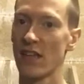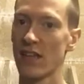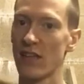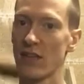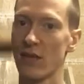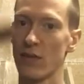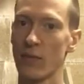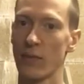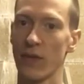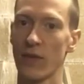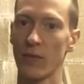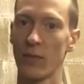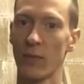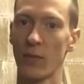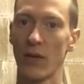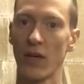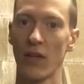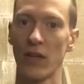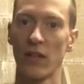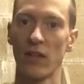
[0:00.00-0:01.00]
it swings
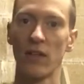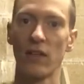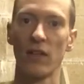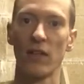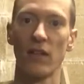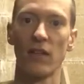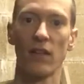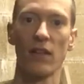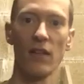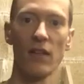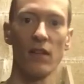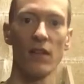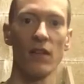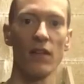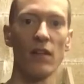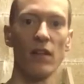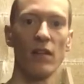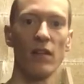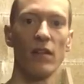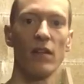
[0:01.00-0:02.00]
behind.
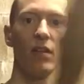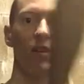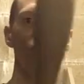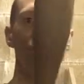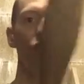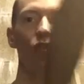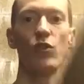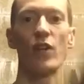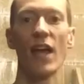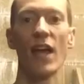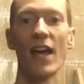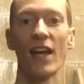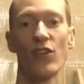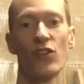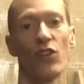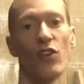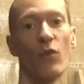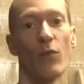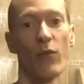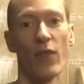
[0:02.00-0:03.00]
So you can
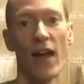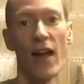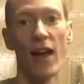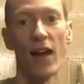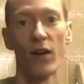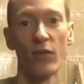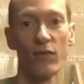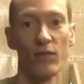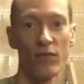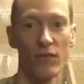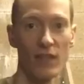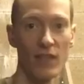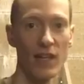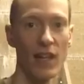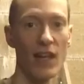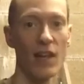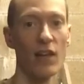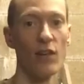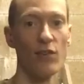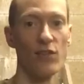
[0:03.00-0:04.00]
do it without
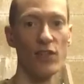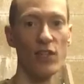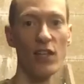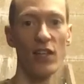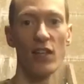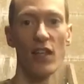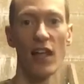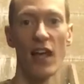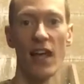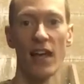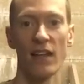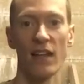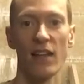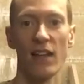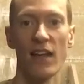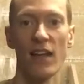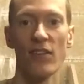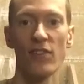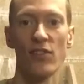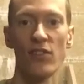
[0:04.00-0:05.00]
loosening it in your hand like
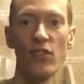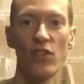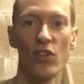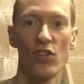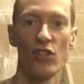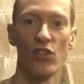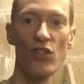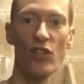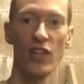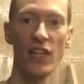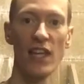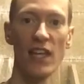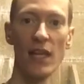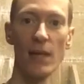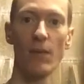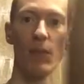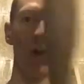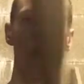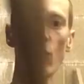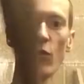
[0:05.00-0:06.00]
that, so you could just
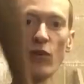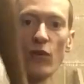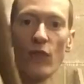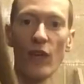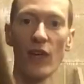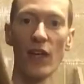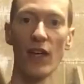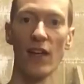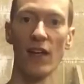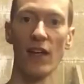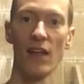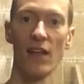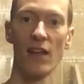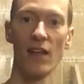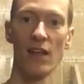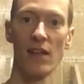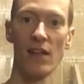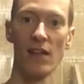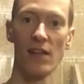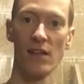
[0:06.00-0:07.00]
keep hold of it
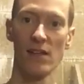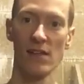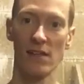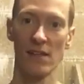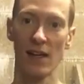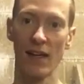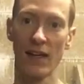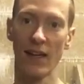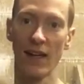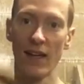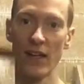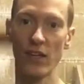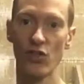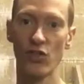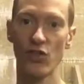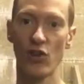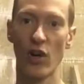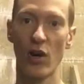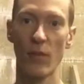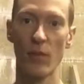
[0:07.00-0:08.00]
and let it
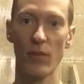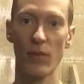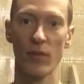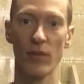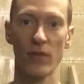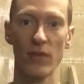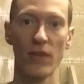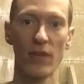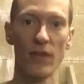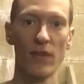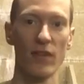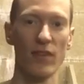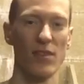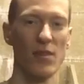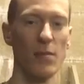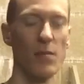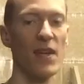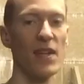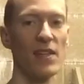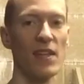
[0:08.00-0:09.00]
drop. It's a
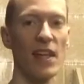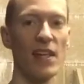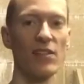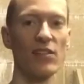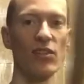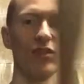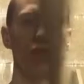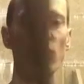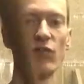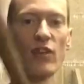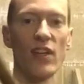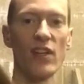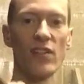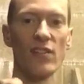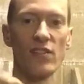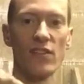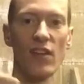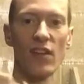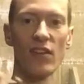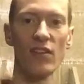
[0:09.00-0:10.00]
bit intense on the
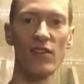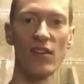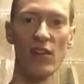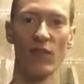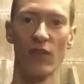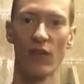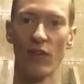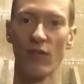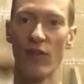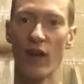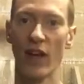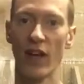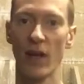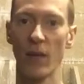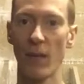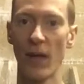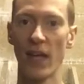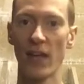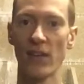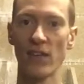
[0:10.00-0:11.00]
wrists, I'd say. I'd
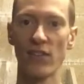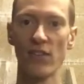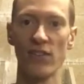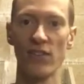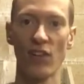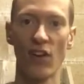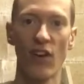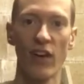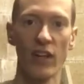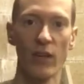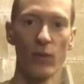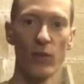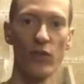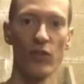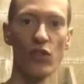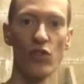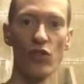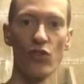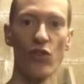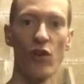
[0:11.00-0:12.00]
recommend starting with the
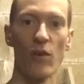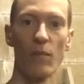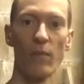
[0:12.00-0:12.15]
drop